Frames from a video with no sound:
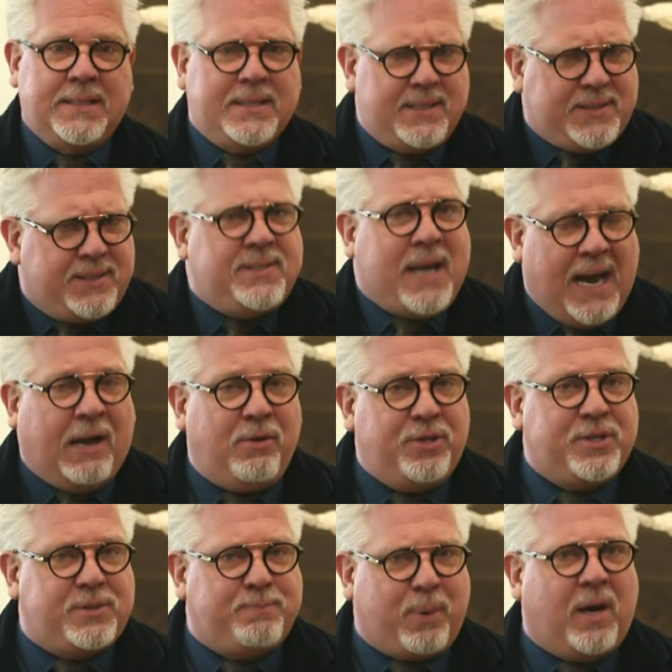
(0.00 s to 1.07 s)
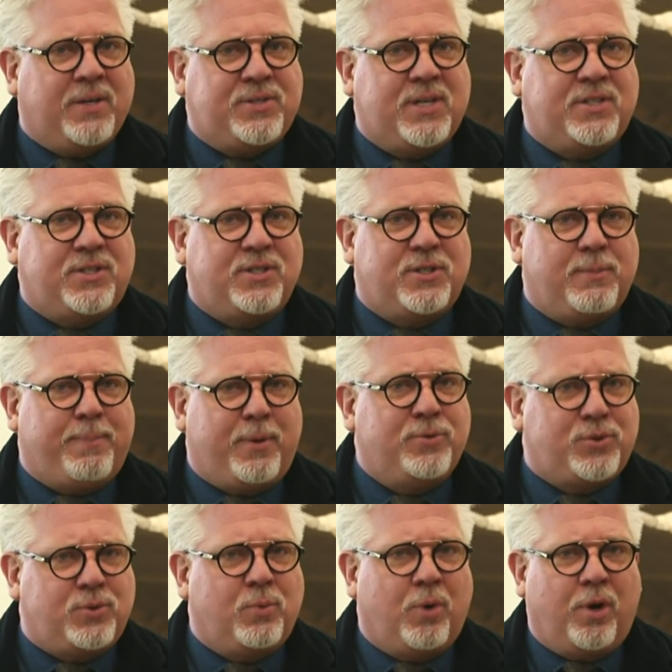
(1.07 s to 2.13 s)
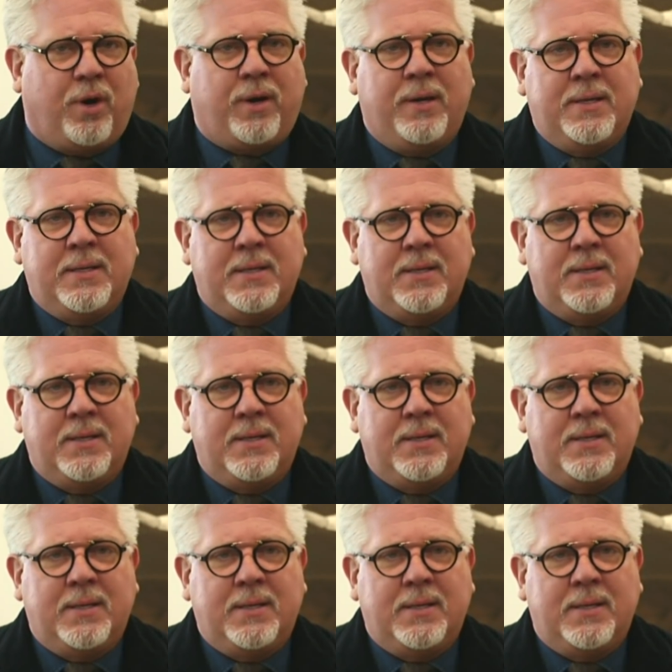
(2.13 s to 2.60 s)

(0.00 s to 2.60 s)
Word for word: This is how this process is supposed to work.